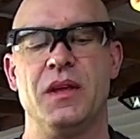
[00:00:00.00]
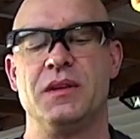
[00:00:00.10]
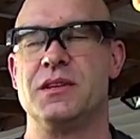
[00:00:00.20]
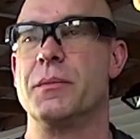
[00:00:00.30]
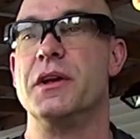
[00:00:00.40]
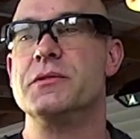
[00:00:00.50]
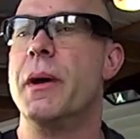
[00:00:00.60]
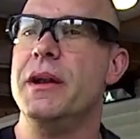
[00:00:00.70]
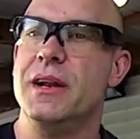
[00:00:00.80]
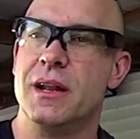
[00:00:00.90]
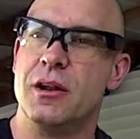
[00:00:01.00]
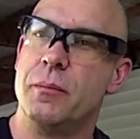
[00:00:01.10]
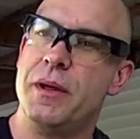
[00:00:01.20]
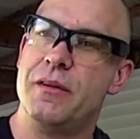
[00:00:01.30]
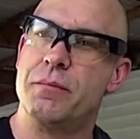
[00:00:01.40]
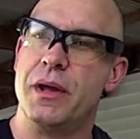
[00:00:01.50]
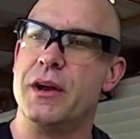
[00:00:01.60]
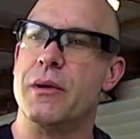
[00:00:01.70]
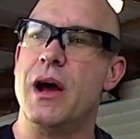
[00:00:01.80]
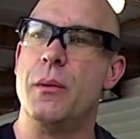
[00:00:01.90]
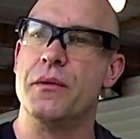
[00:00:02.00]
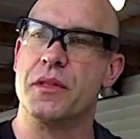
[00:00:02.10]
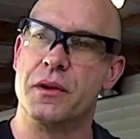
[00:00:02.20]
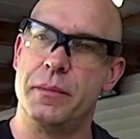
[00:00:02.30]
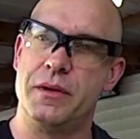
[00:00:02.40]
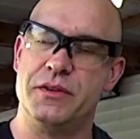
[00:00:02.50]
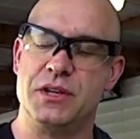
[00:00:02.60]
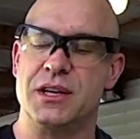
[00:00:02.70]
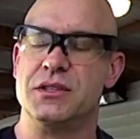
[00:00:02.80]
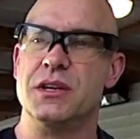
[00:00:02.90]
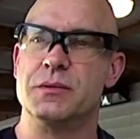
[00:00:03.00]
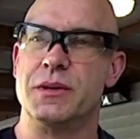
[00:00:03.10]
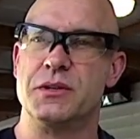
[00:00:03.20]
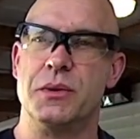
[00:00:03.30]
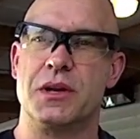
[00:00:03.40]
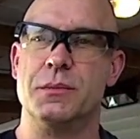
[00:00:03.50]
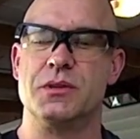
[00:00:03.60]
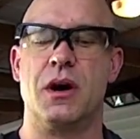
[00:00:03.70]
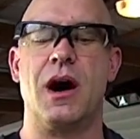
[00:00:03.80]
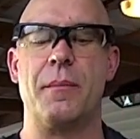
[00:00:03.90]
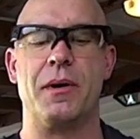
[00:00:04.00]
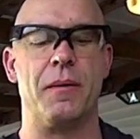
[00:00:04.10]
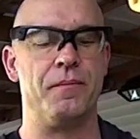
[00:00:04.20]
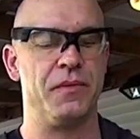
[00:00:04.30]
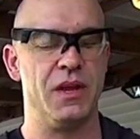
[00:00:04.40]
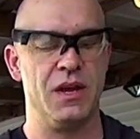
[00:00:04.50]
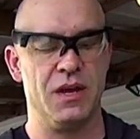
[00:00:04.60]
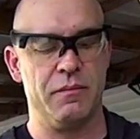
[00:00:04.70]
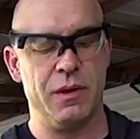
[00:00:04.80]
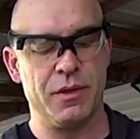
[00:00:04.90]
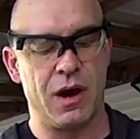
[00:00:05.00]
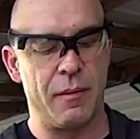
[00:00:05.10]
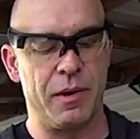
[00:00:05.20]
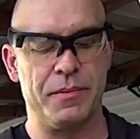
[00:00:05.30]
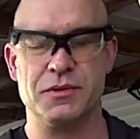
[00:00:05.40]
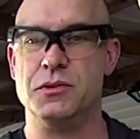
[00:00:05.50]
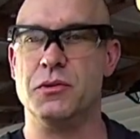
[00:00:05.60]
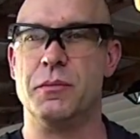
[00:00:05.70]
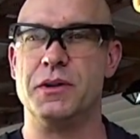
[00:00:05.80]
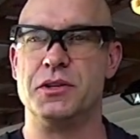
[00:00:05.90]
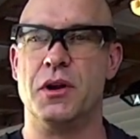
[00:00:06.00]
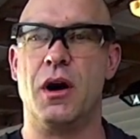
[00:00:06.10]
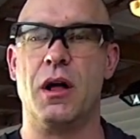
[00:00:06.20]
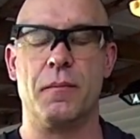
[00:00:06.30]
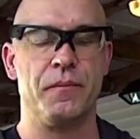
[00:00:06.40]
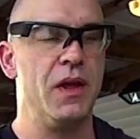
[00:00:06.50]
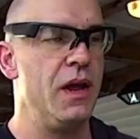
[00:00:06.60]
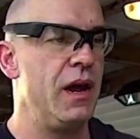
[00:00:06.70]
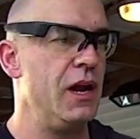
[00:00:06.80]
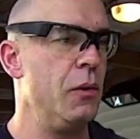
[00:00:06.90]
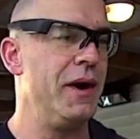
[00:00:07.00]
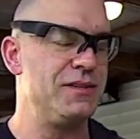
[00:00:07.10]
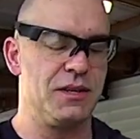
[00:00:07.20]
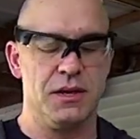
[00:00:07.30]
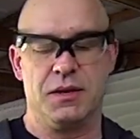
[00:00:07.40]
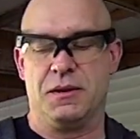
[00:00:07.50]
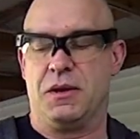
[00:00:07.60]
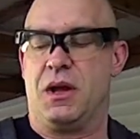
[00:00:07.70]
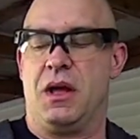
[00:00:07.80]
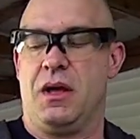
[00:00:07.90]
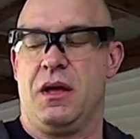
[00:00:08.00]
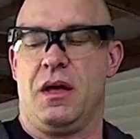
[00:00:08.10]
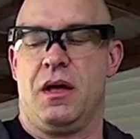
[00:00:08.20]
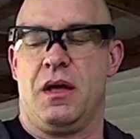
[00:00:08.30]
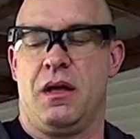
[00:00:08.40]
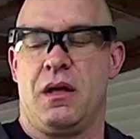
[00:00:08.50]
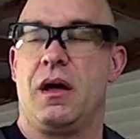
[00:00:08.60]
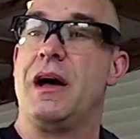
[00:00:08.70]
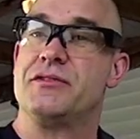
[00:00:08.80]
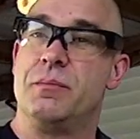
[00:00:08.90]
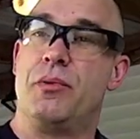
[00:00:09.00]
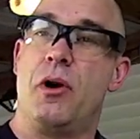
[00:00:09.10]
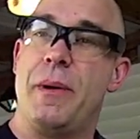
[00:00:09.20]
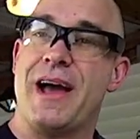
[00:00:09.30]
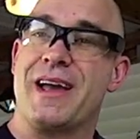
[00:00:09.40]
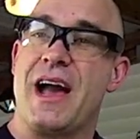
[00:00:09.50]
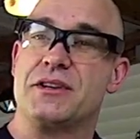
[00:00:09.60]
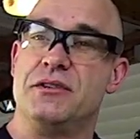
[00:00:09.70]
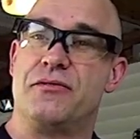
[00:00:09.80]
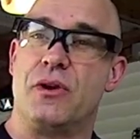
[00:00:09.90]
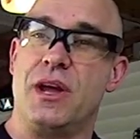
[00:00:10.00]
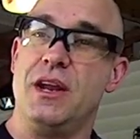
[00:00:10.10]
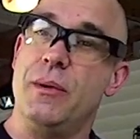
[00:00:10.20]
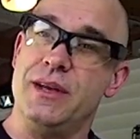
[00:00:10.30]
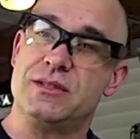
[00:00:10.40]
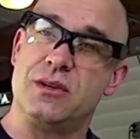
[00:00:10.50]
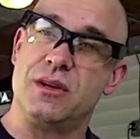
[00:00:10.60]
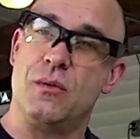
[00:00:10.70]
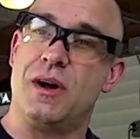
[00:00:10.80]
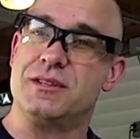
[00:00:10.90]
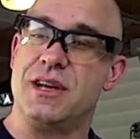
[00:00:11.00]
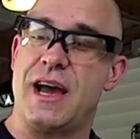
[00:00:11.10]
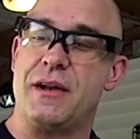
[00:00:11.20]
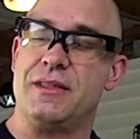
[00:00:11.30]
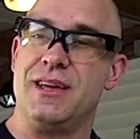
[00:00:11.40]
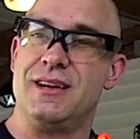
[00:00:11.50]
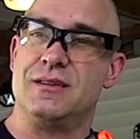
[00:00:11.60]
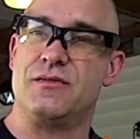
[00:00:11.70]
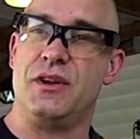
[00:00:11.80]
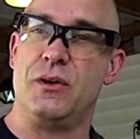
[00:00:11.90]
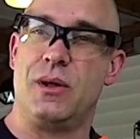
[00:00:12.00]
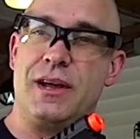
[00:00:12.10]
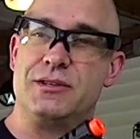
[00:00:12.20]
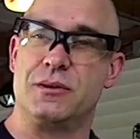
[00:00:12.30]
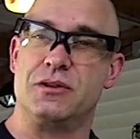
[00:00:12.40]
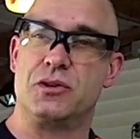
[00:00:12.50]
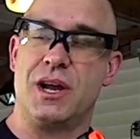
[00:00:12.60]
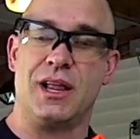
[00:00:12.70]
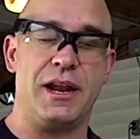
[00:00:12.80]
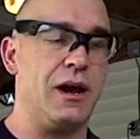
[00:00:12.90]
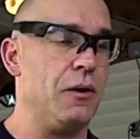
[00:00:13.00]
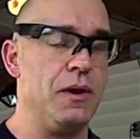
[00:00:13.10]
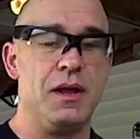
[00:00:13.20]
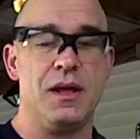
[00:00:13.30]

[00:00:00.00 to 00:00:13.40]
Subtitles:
Some guns might need a little bit of playing around with, a little bit of adjusting, especially when it comes to hop-up. Maybe the hop-up isn't doing much at all. Anyways, I'll have some blowback action for you anyways, so you can watch that at the end of this video while I sort of trail it out.